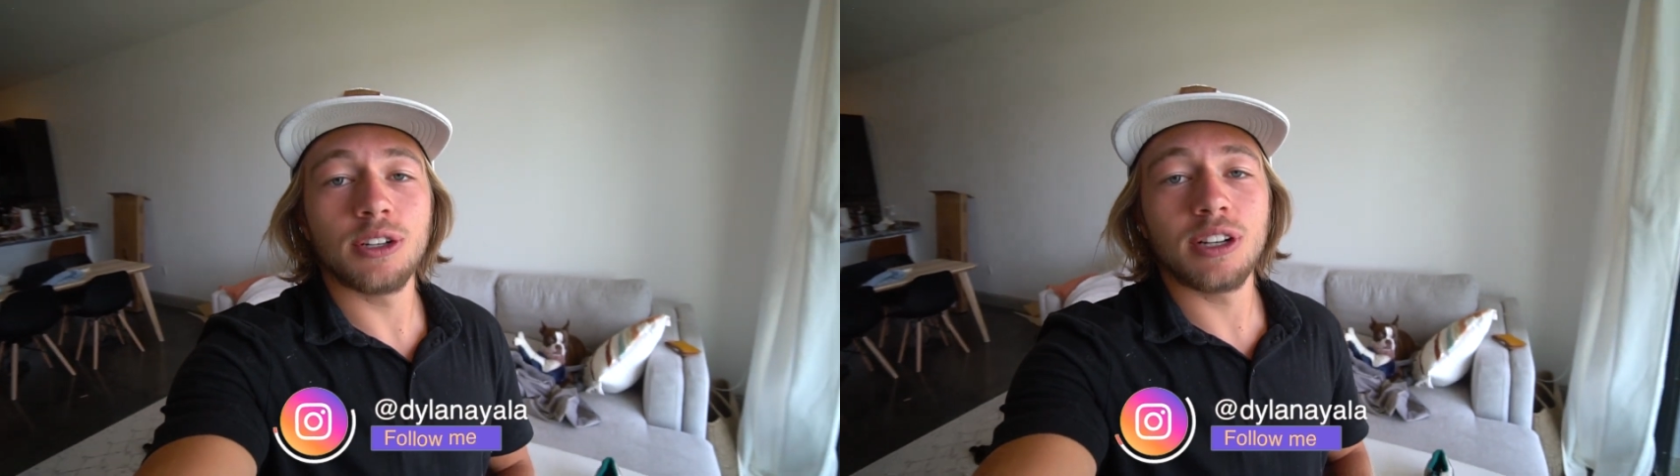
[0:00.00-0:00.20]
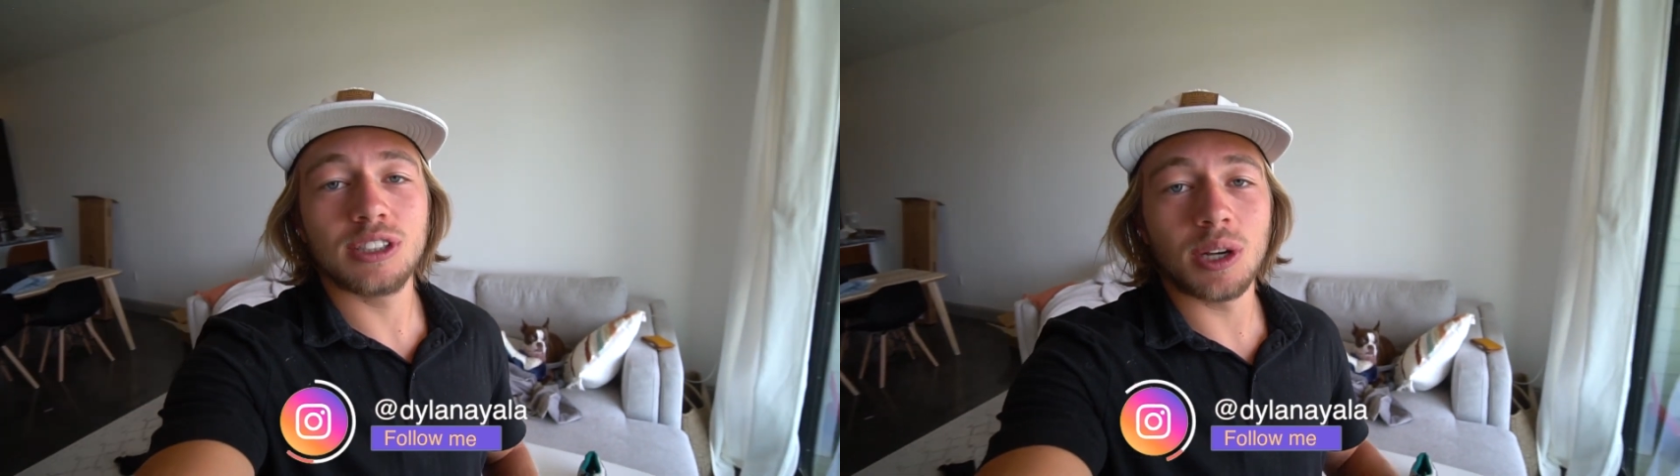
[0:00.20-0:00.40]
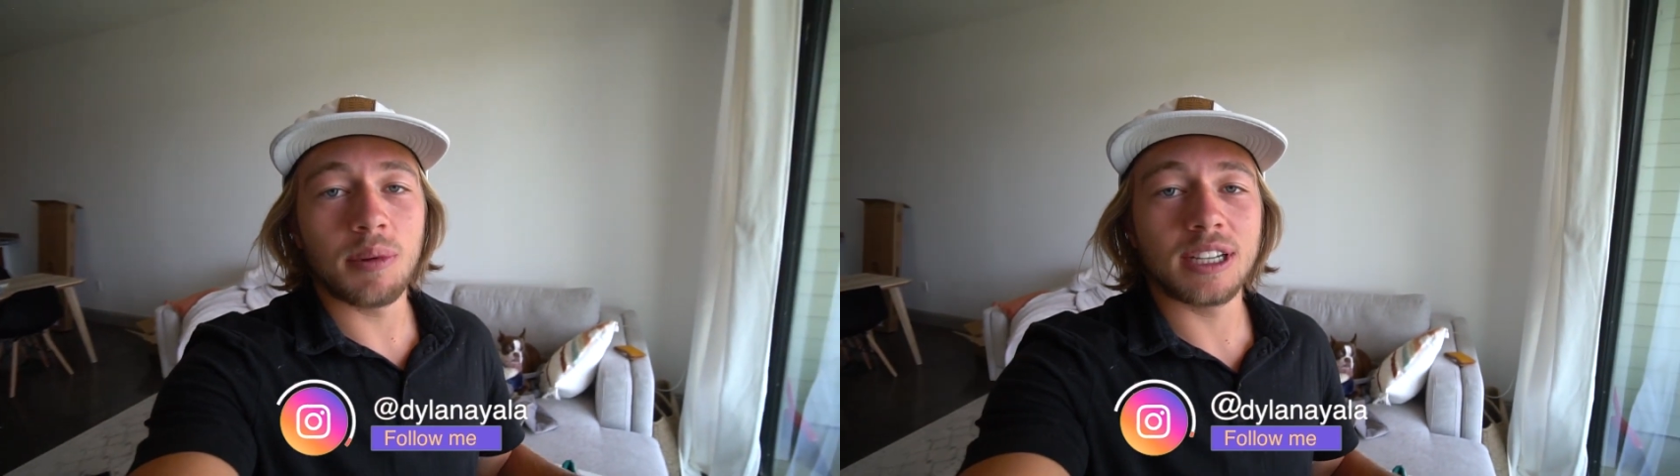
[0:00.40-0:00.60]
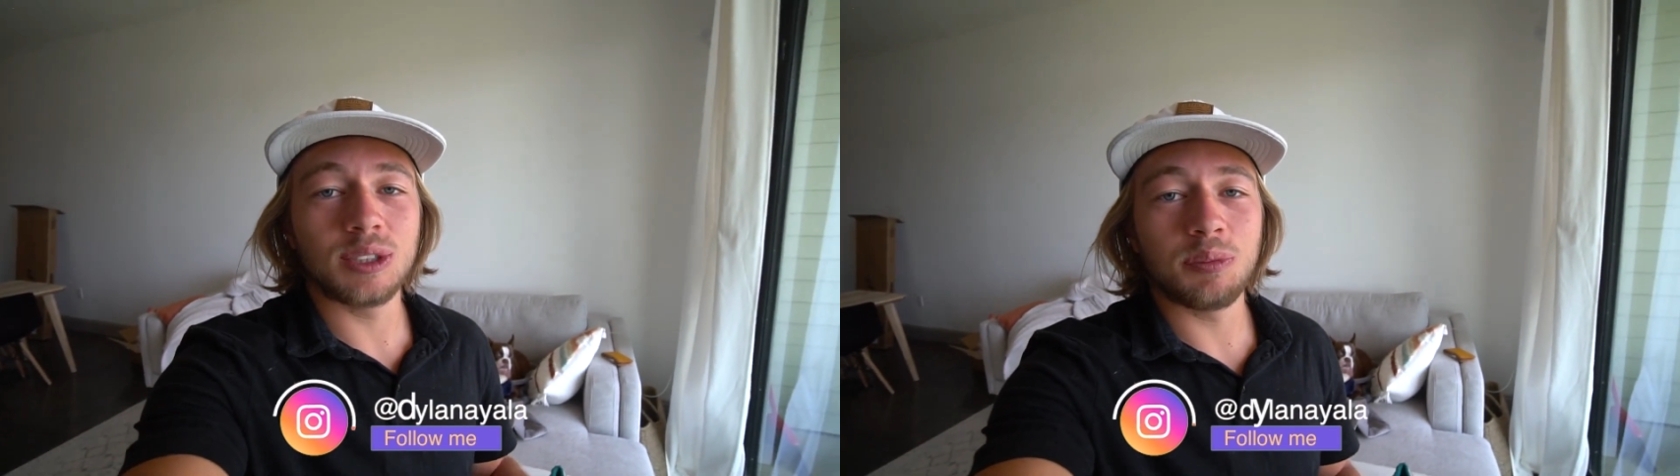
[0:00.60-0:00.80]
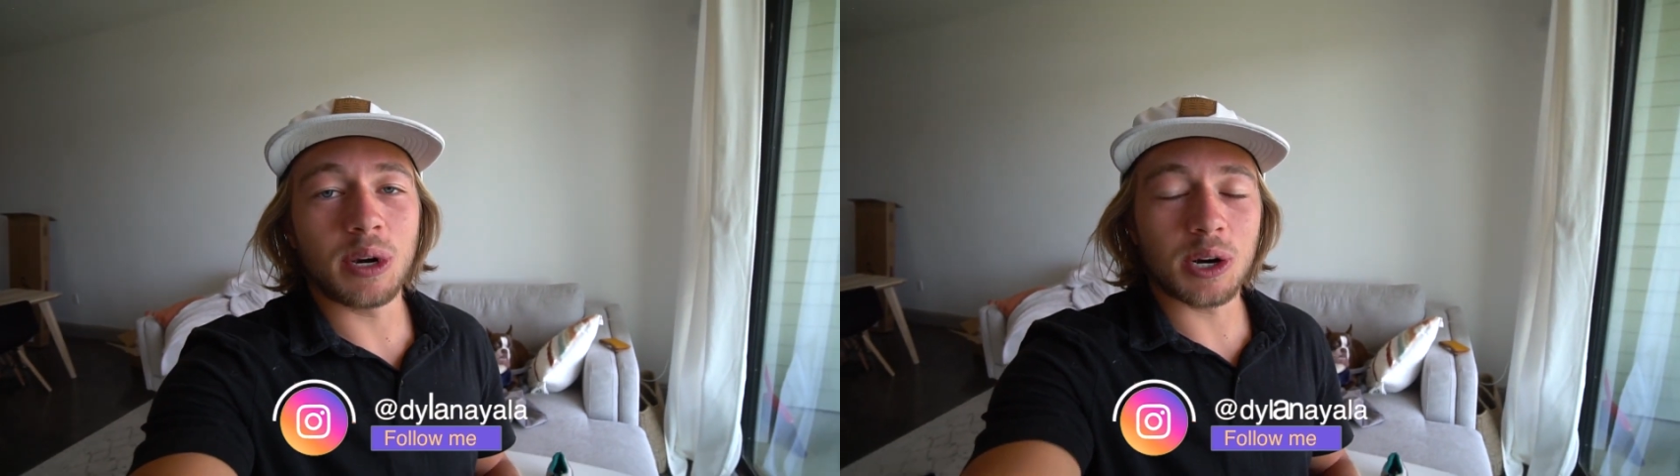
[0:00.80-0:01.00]
doing some
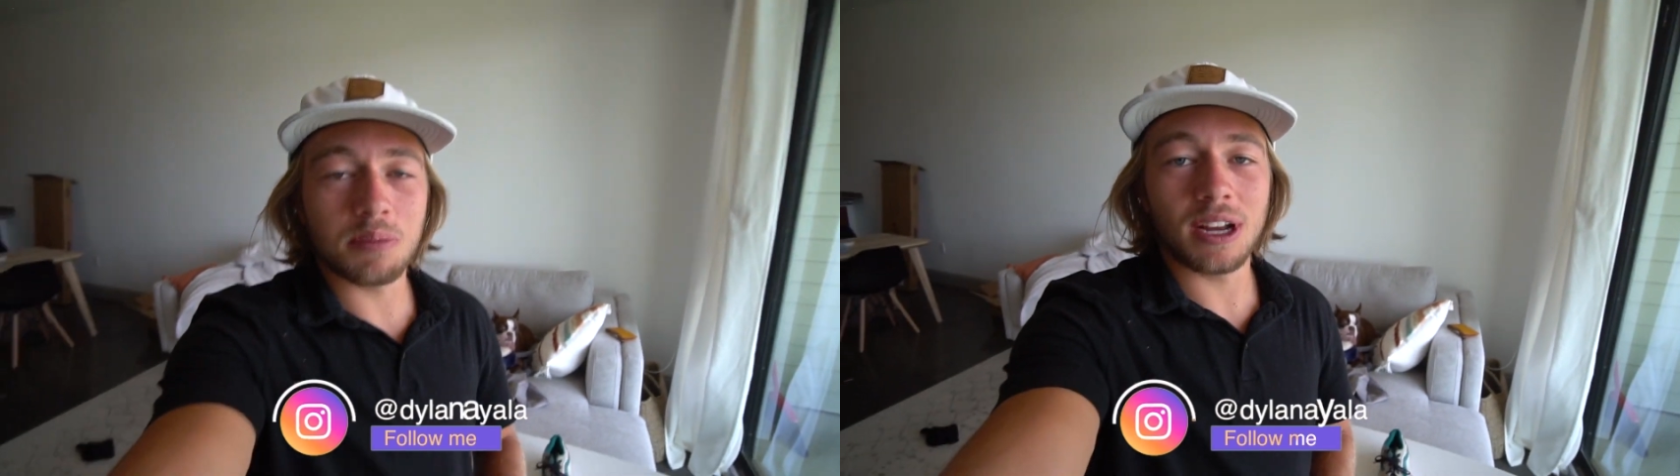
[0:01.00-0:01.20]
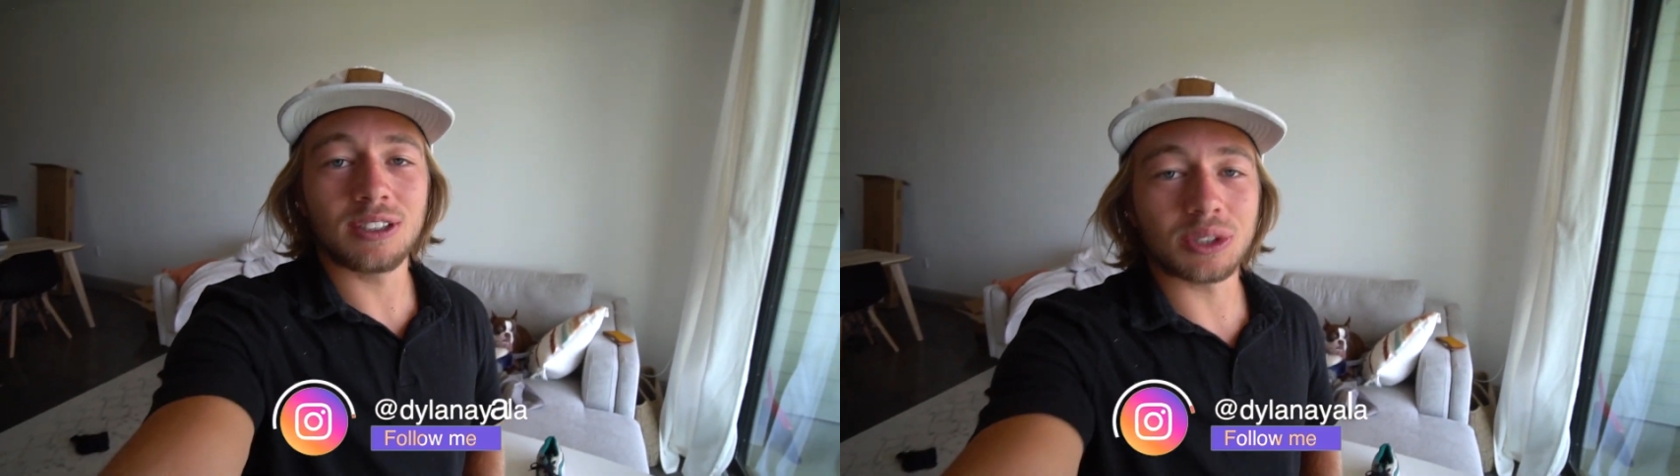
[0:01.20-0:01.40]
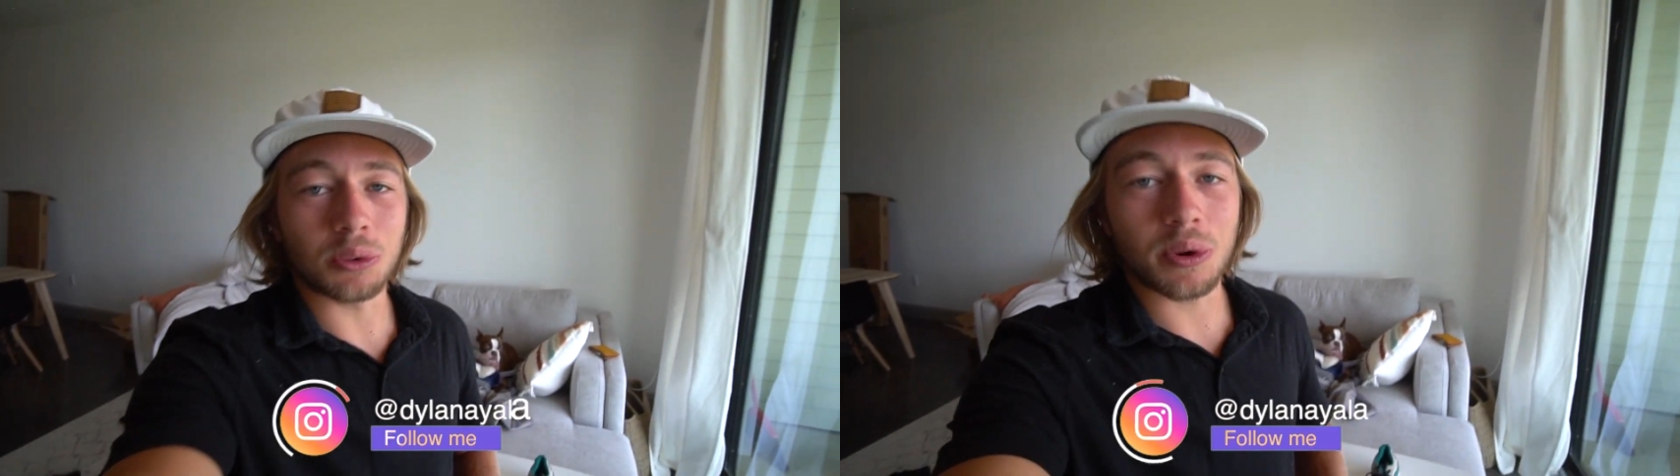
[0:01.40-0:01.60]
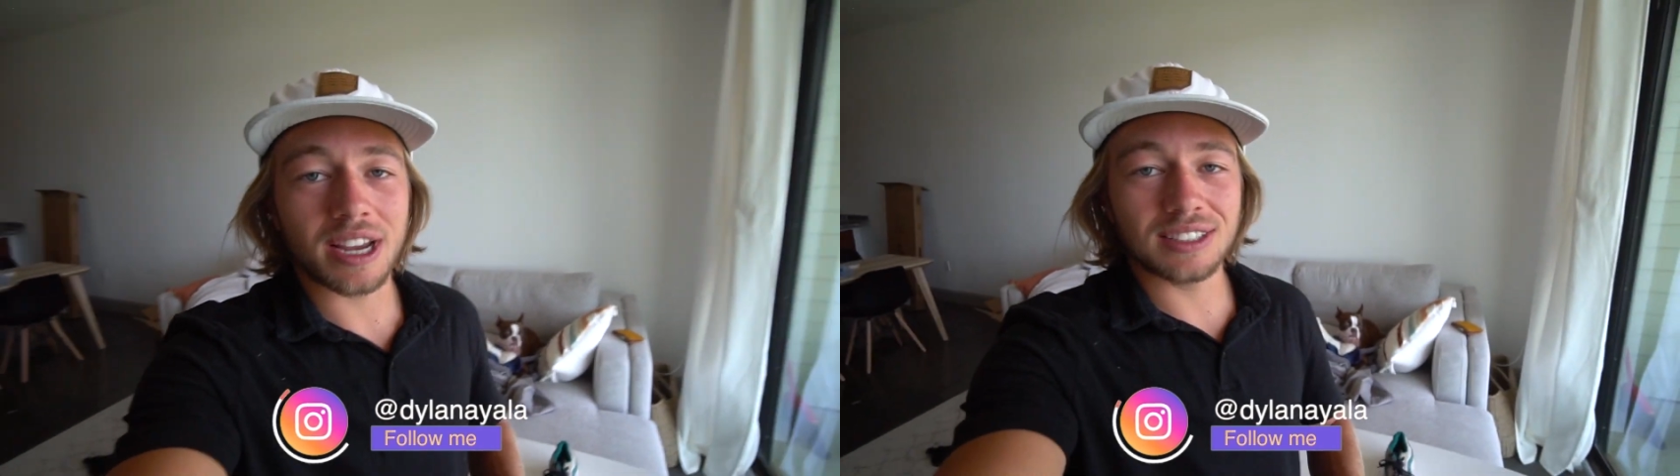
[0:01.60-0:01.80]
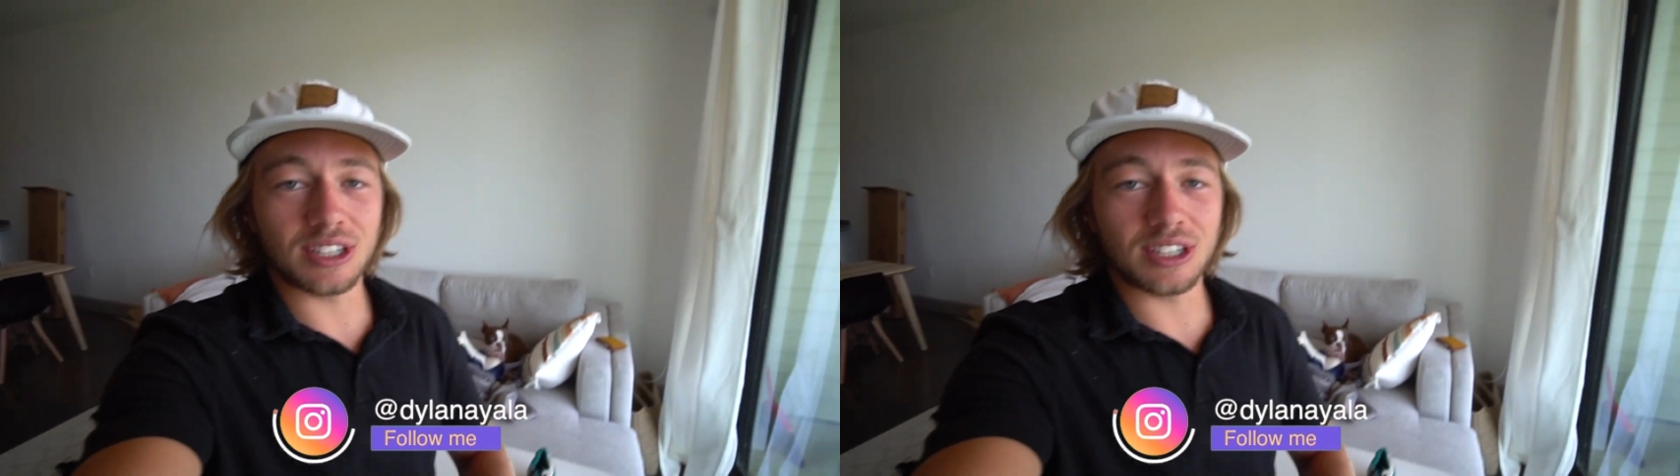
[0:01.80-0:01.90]
experimental wake